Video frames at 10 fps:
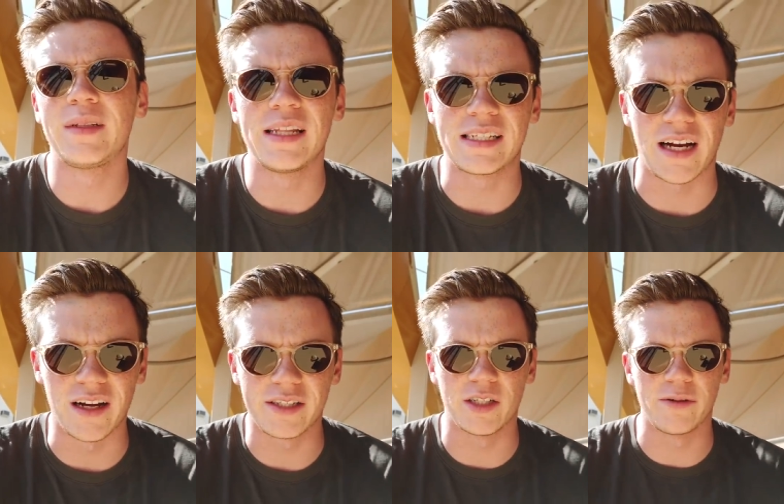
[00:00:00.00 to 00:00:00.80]
in this
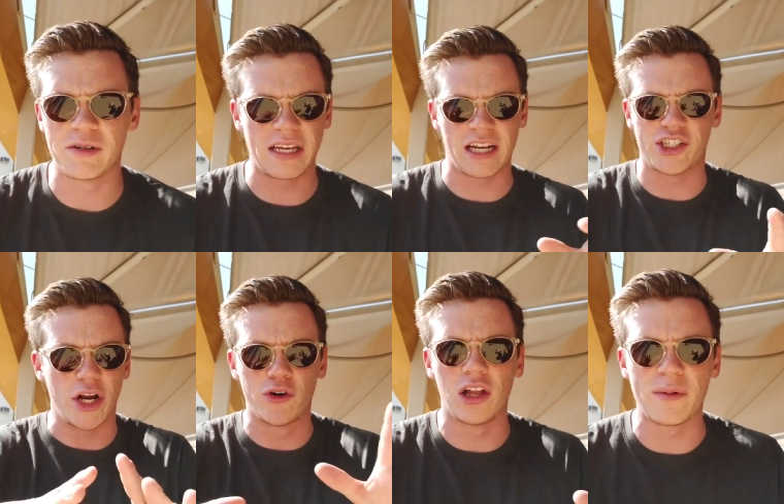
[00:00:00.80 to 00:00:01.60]
concert, it was like a
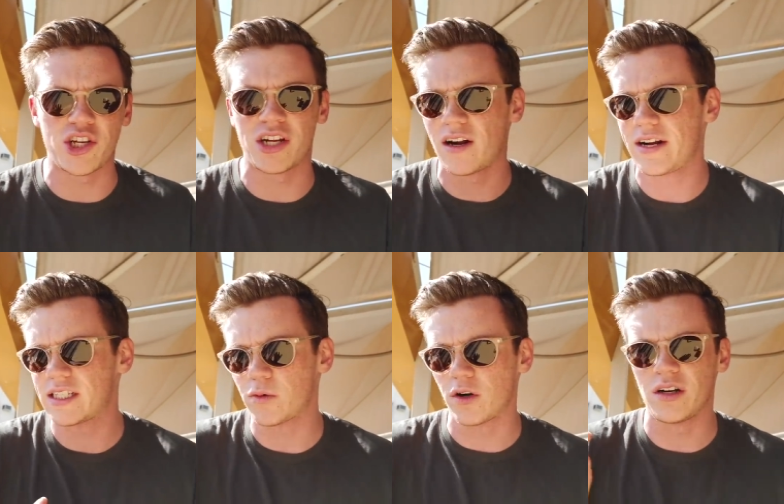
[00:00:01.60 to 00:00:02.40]
general admission area,
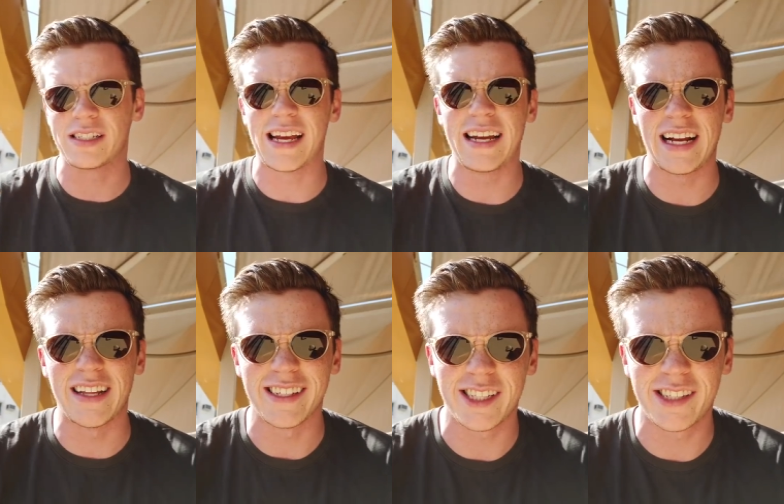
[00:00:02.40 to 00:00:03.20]
so we're all standing
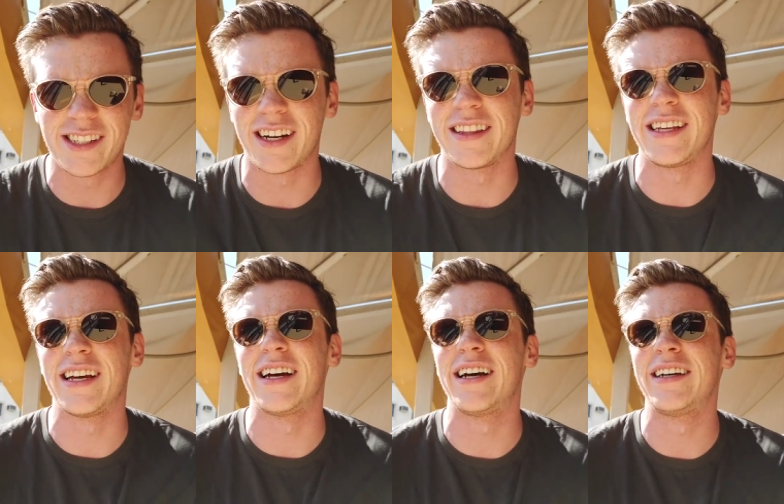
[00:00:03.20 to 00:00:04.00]
on this on the
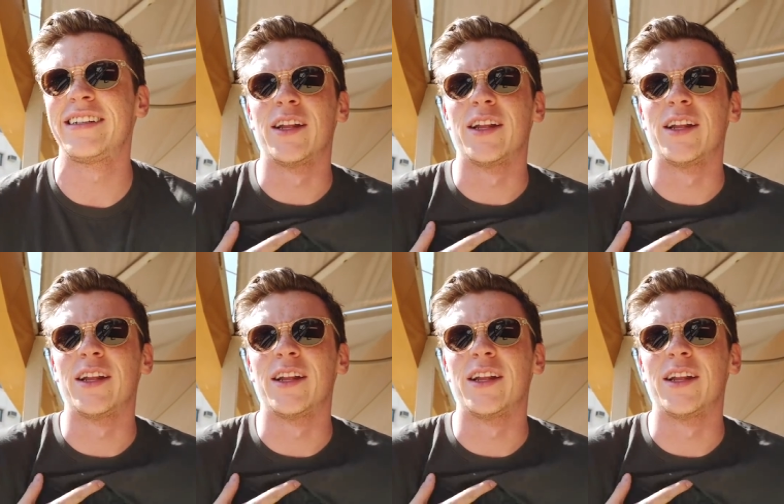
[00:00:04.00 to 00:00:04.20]
uh,